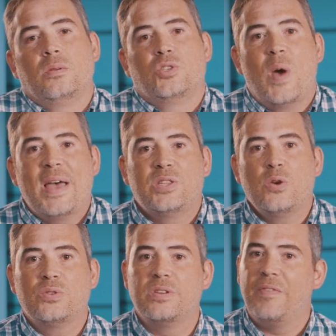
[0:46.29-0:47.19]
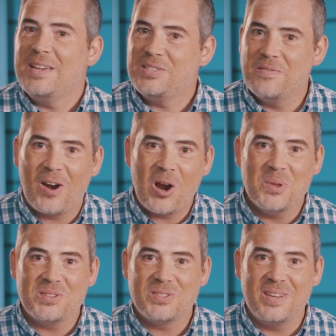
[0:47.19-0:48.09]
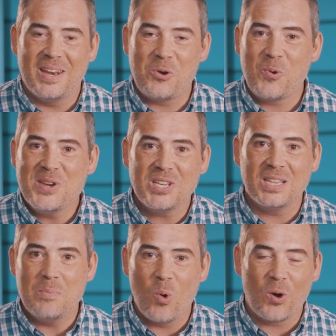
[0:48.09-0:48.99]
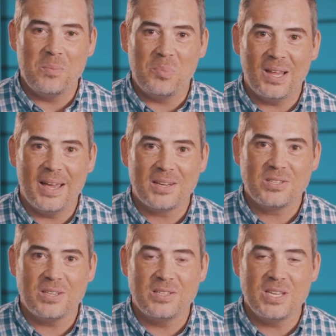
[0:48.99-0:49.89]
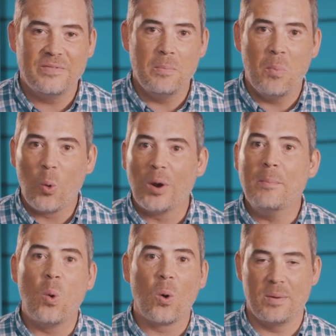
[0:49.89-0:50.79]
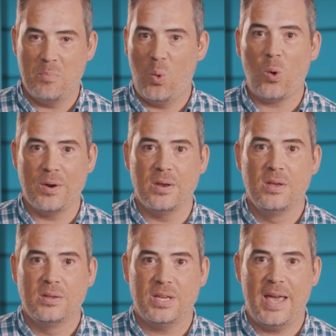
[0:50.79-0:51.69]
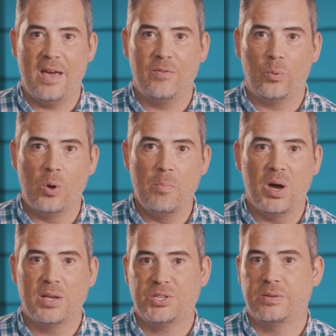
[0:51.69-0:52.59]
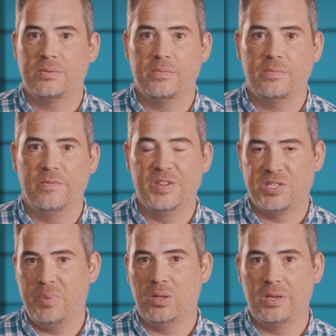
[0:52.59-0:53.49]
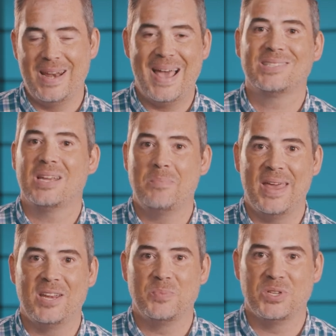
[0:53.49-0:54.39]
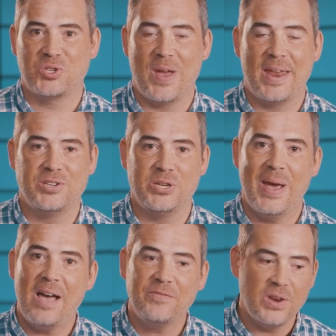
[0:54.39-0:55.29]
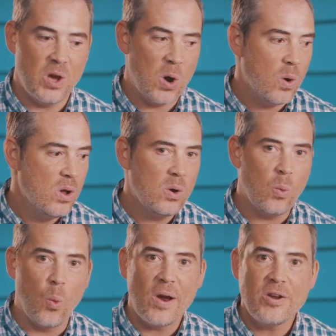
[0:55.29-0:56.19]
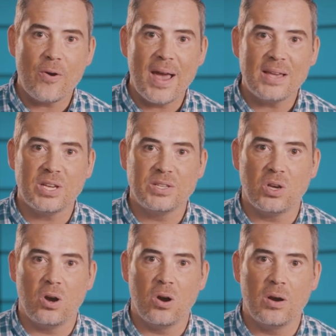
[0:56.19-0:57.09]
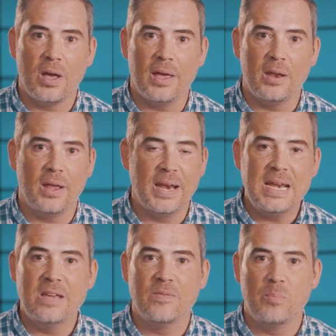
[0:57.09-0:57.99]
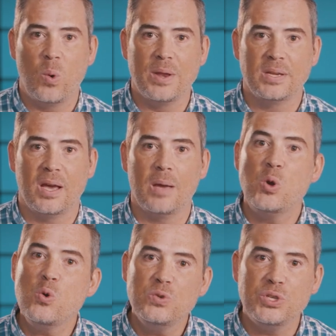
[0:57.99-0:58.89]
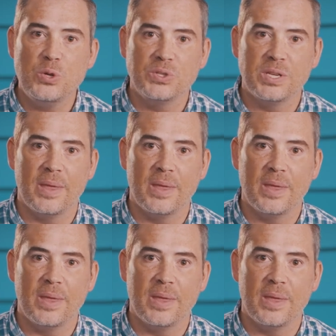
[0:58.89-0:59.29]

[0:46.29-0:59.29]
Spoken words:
So as those device environments get increasingly more complex, it's even more and more important to have a robust visibility and asset management strategy. You have to know where your assets are at any given point in time, who's using